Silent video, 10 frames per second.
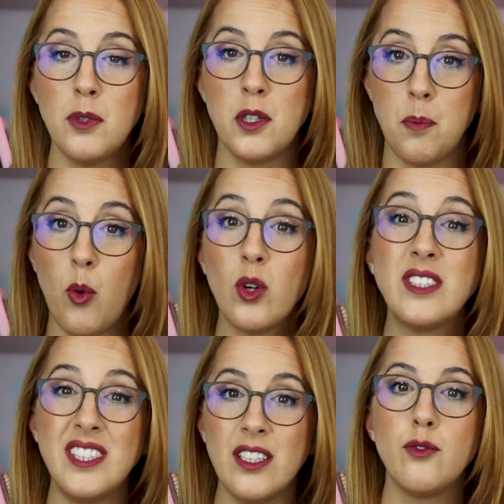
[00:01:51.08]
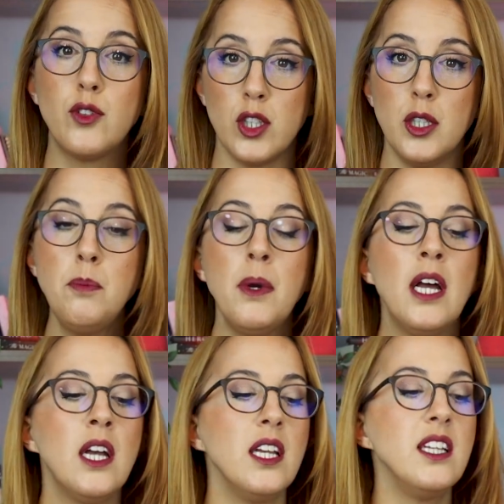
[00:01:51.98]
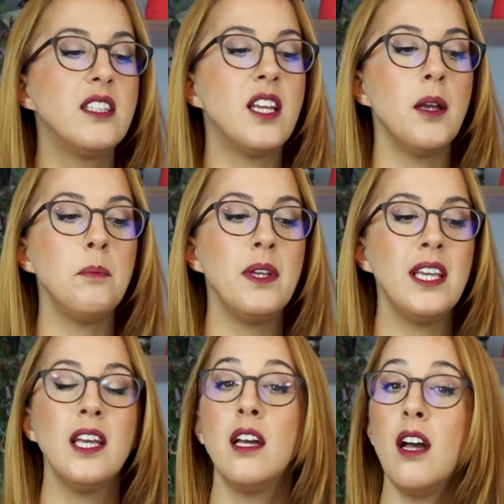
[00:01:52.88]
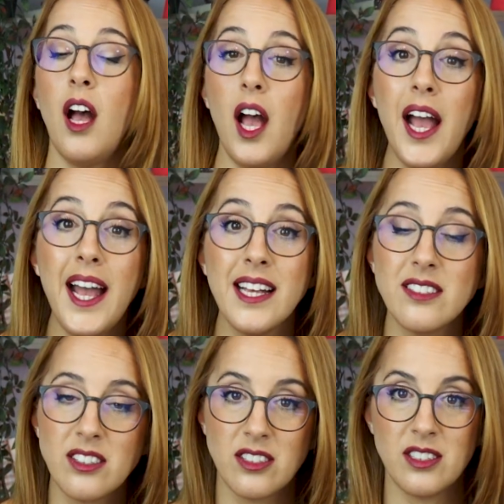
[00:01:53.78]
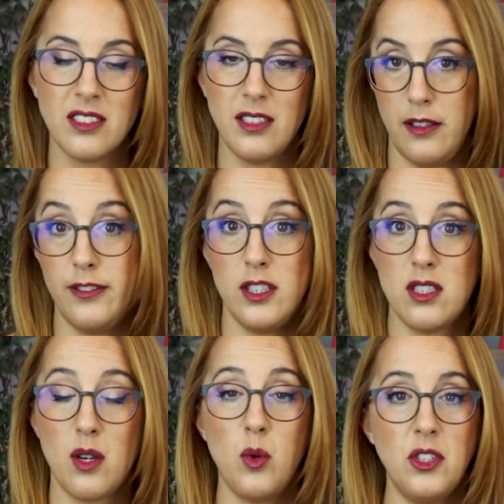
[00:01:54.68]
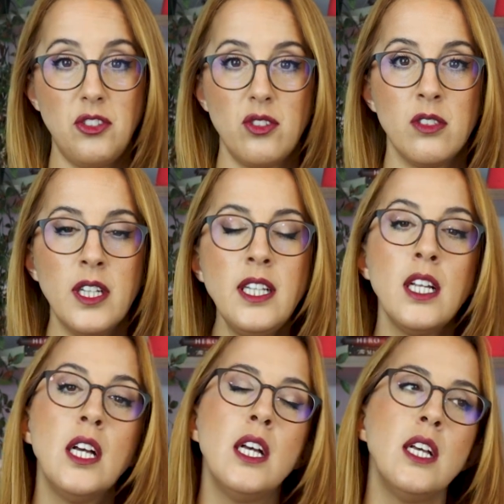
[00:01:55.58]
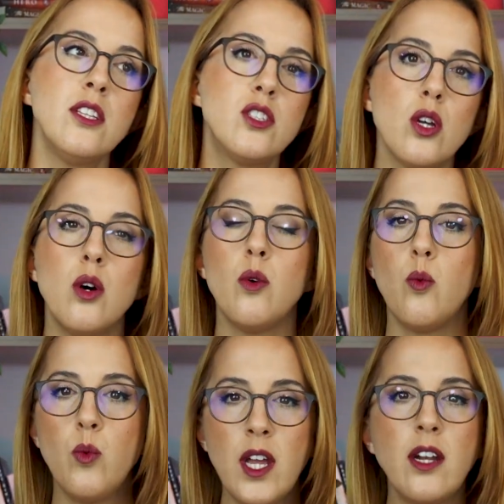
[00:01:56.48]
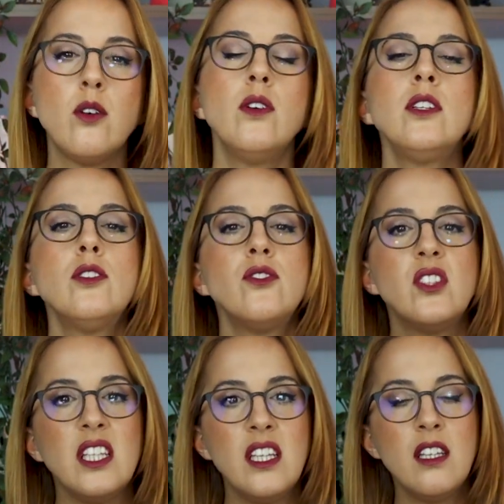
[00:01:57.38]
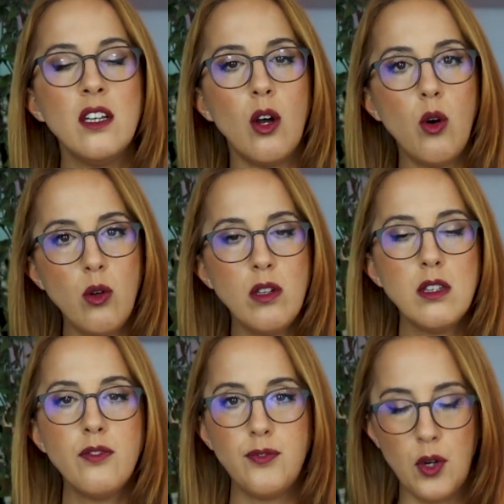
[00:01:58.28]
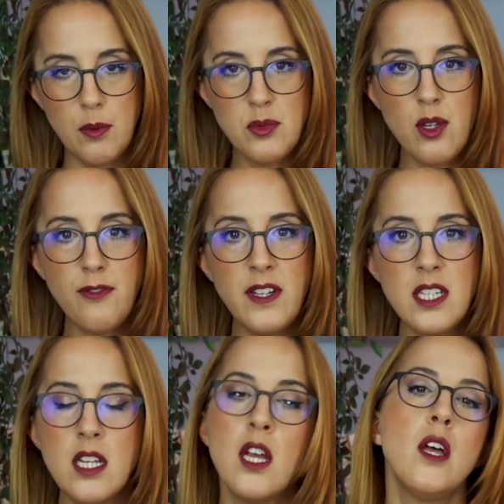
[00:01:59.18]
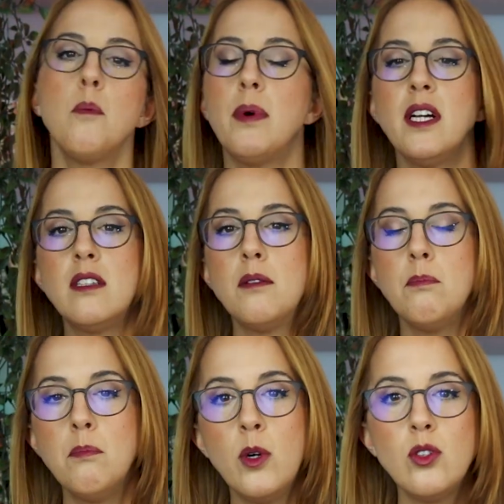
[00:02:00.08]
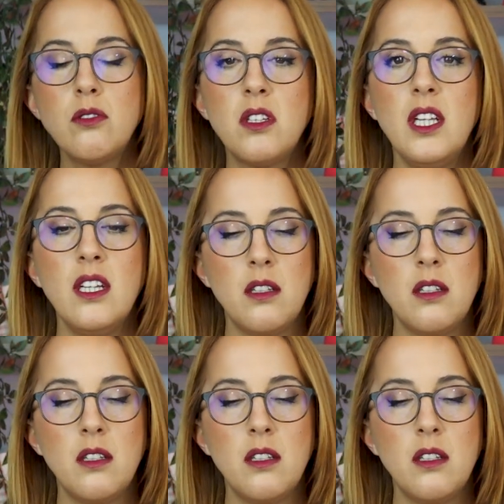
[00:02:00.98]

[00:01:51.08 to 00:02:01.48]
reporting verb. It can be asked if it's a question, right? So we are going to see all the forms of it, but mostly